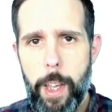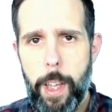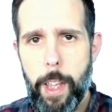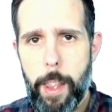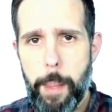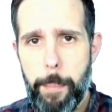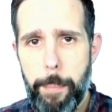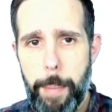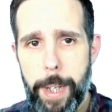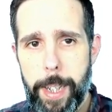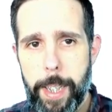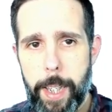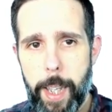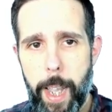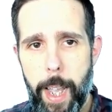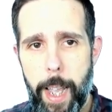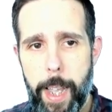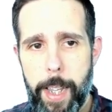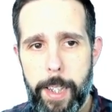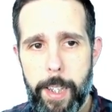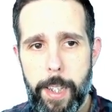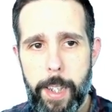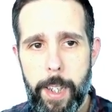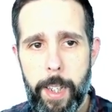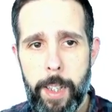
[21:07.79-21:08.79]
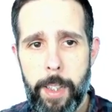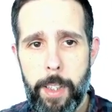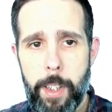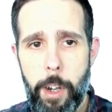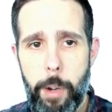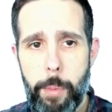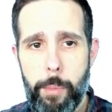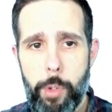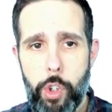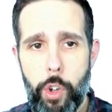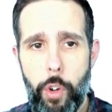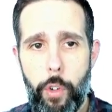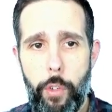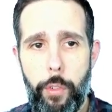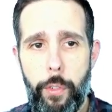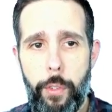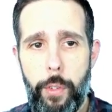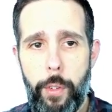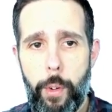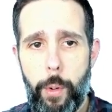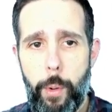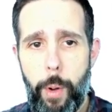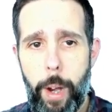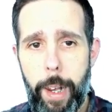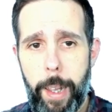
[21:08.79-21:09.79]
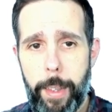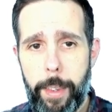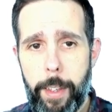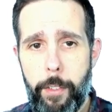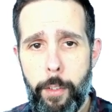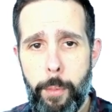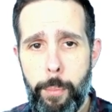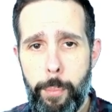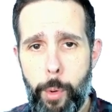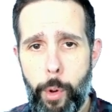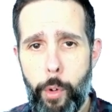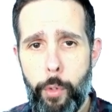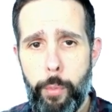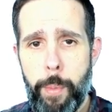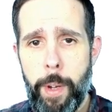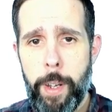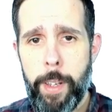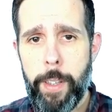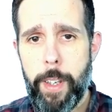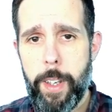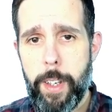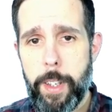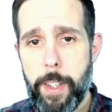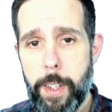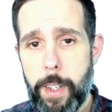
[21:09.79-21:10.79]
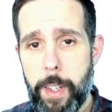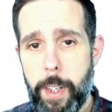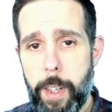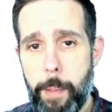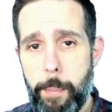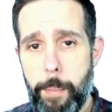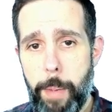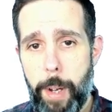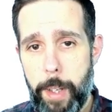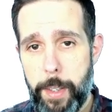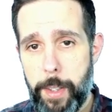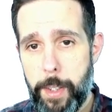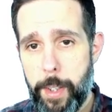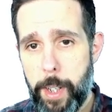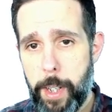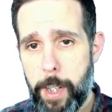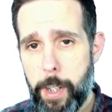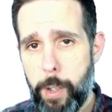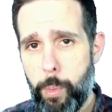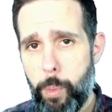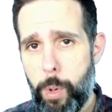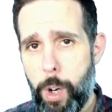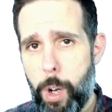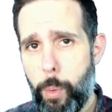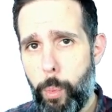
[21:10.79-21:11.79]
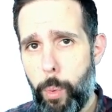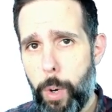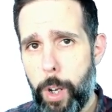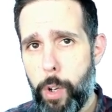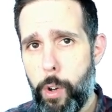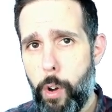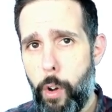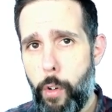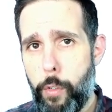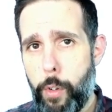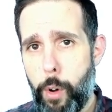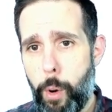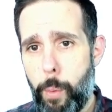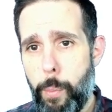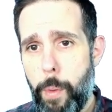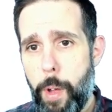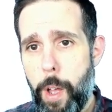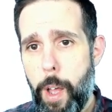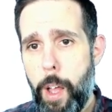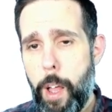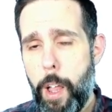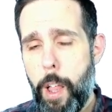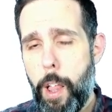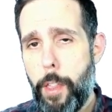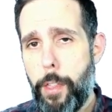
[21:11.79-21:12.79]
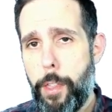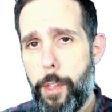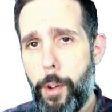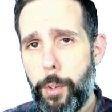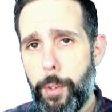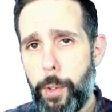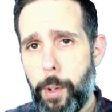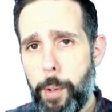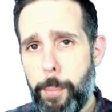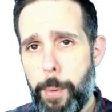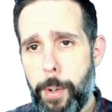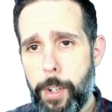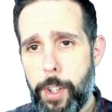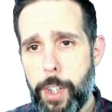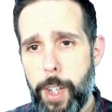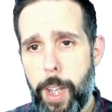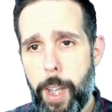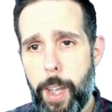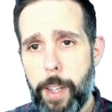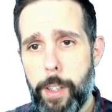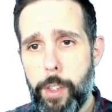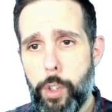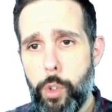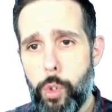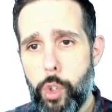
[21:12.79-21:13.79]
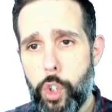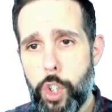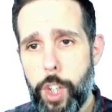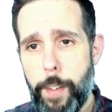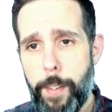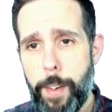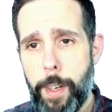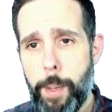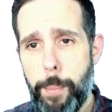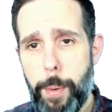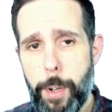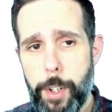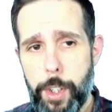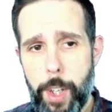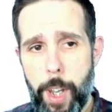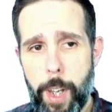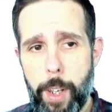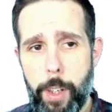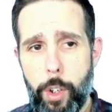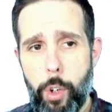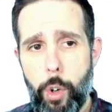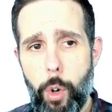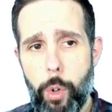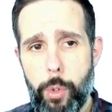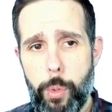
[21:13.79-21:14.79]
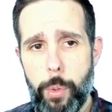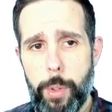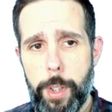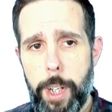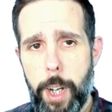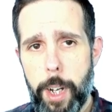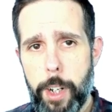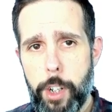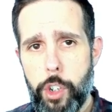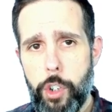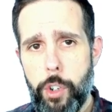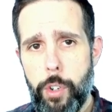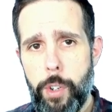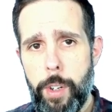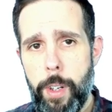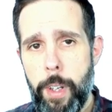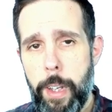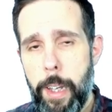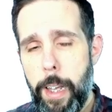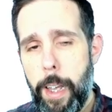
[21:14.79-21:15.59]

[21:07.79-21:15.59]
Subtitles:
The best case in terms of relative improvement is Imagic, where we go from 13% to 70% code reduction,